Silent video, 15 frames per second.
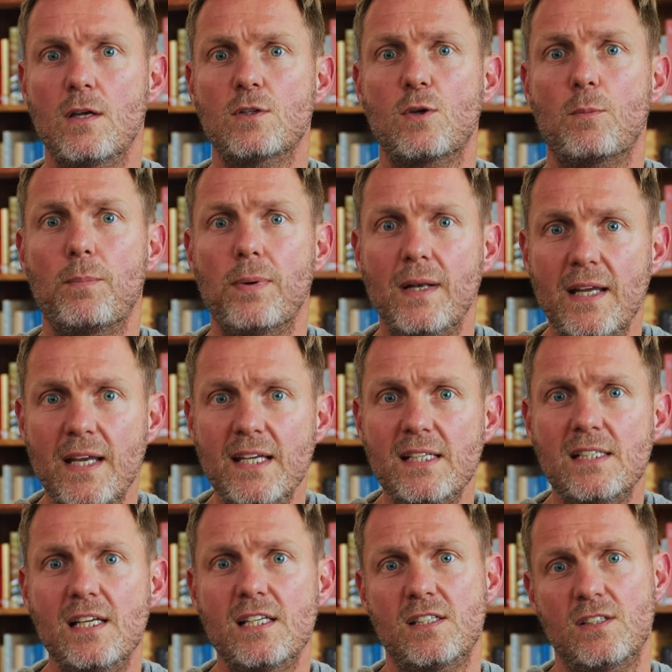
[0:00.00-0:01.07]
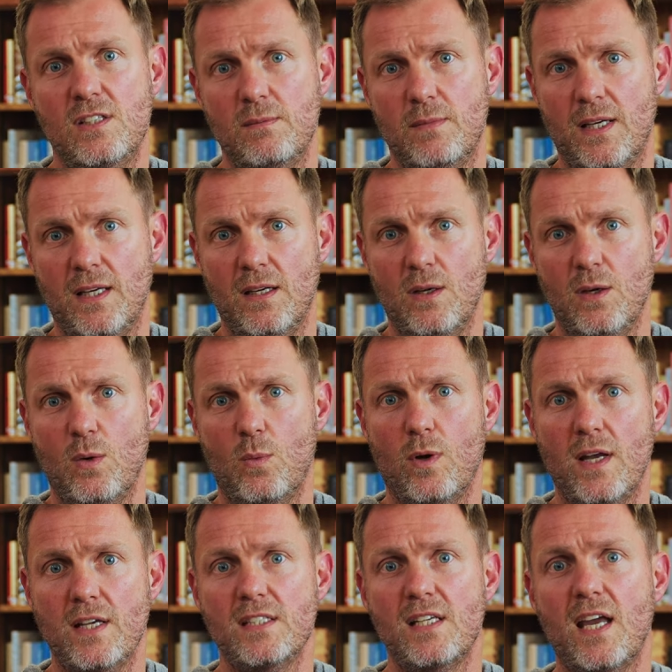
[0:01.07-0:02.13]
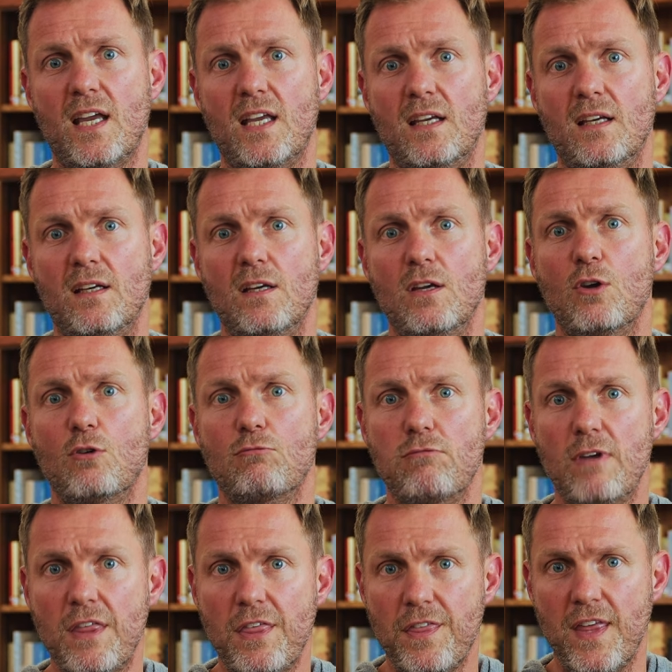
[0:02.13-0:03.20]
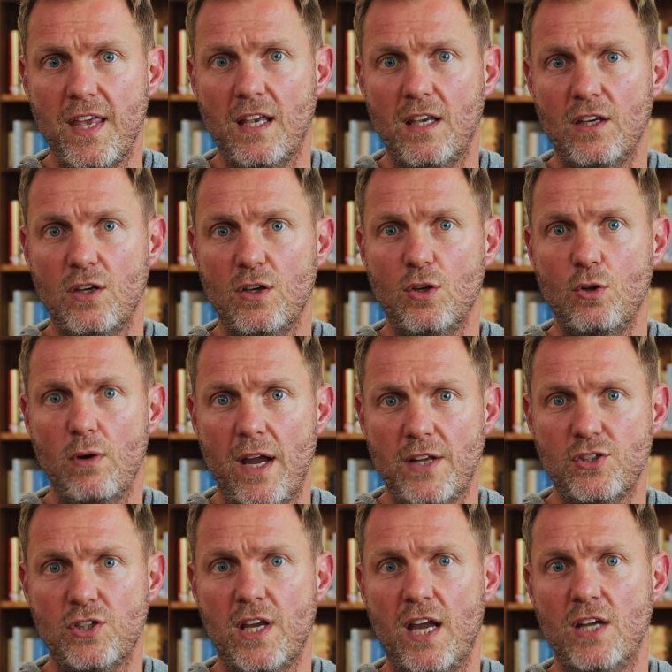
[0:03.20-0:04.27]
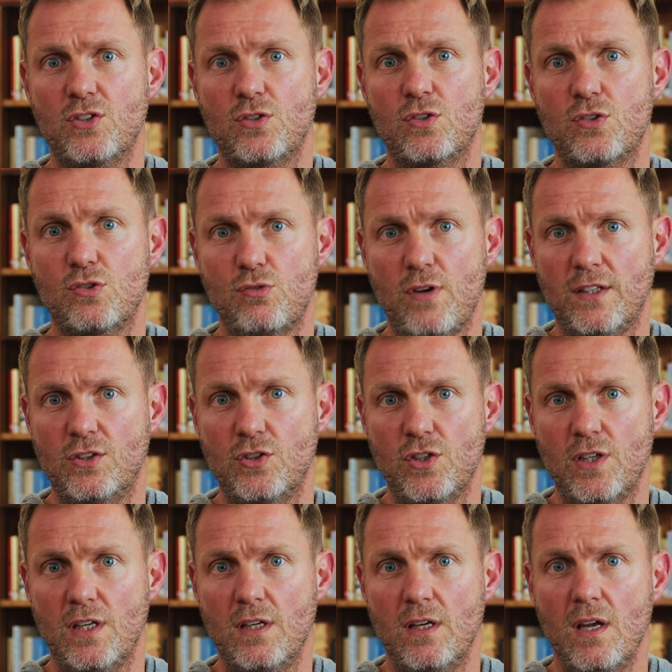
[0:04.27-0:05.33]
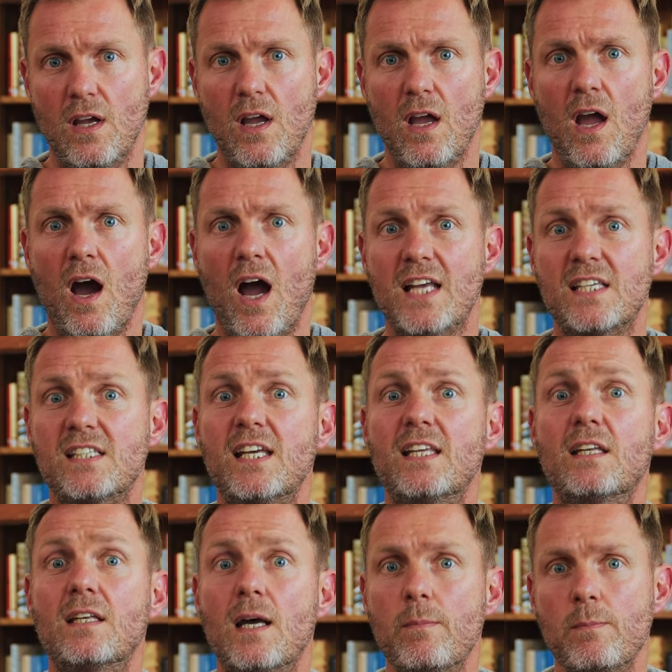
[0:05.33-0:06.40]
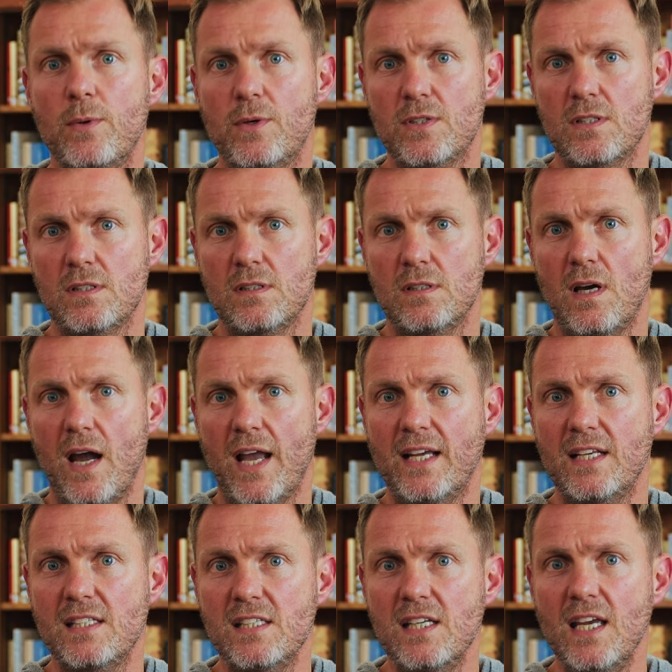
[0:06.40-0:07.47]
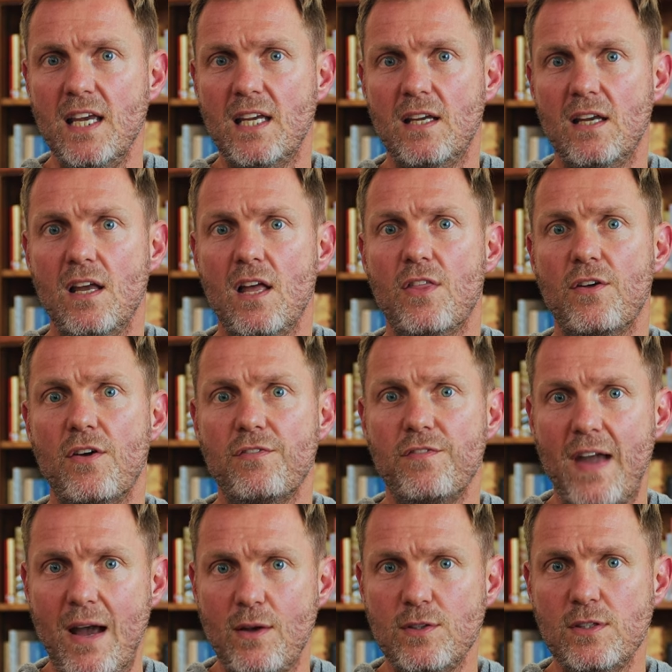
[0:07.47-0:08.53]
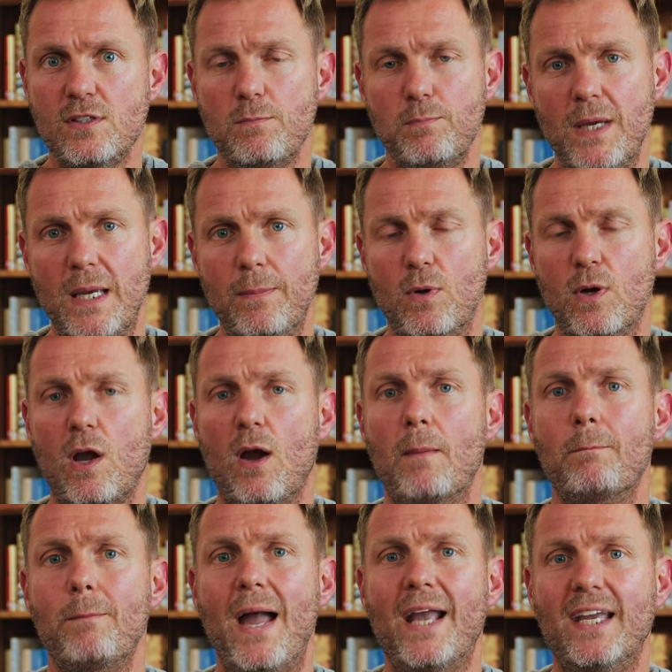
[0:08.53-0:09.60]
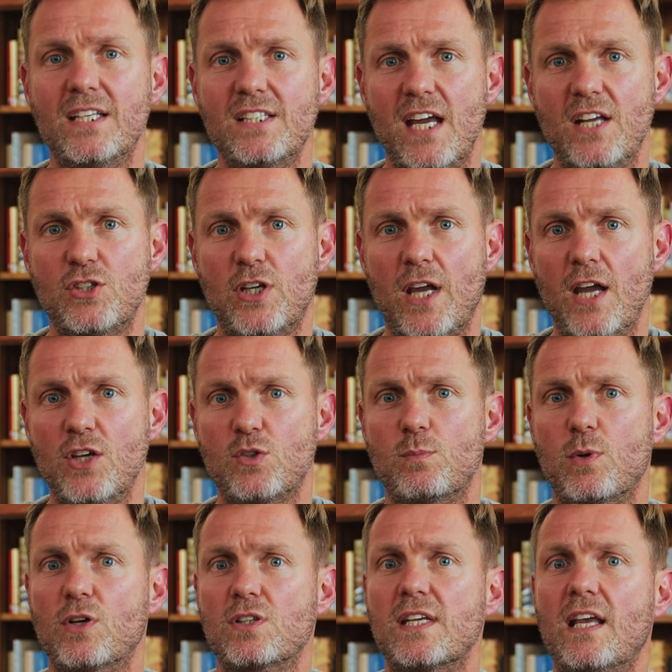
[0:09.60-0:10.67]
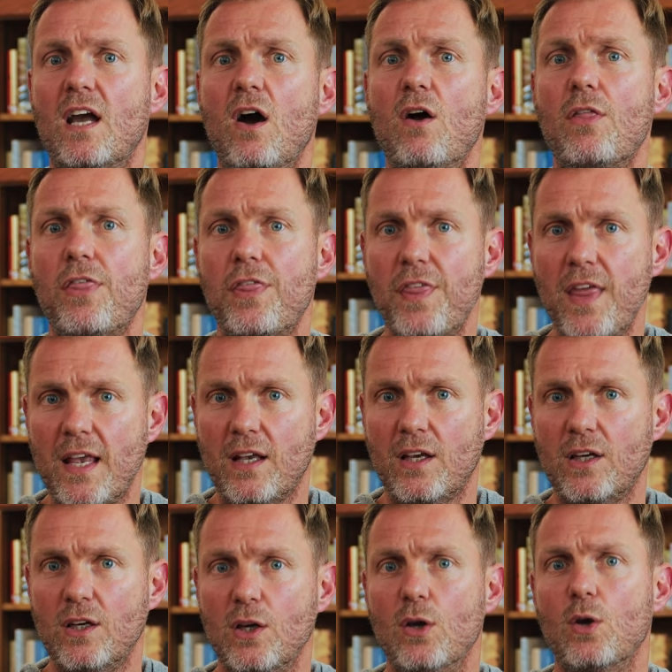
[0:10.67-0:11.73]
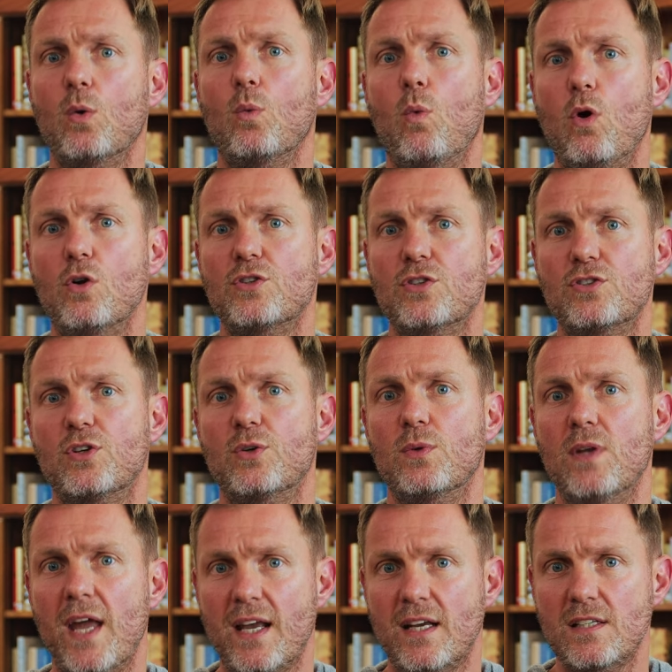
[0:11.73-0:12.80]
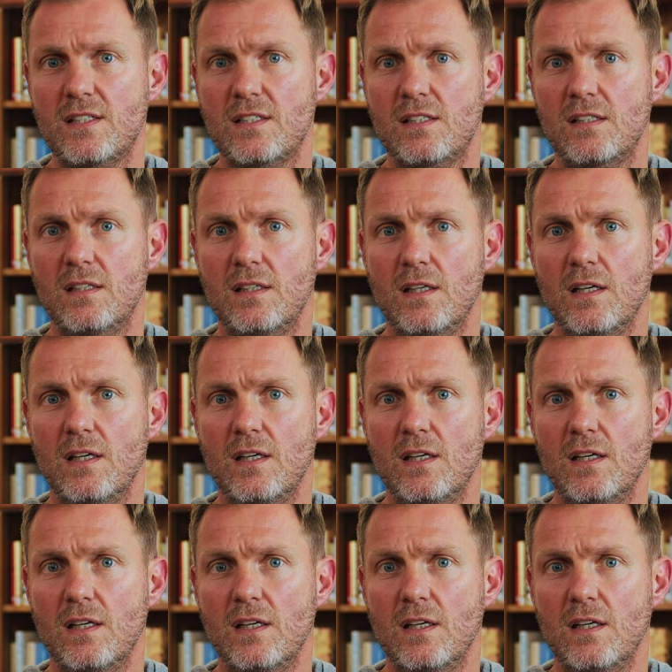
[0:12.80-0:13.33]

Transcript: So please listen to me when I say, rethink your education strategy. I see the numbers. I can see that thousands of people are going back into education because they can't think what to do next.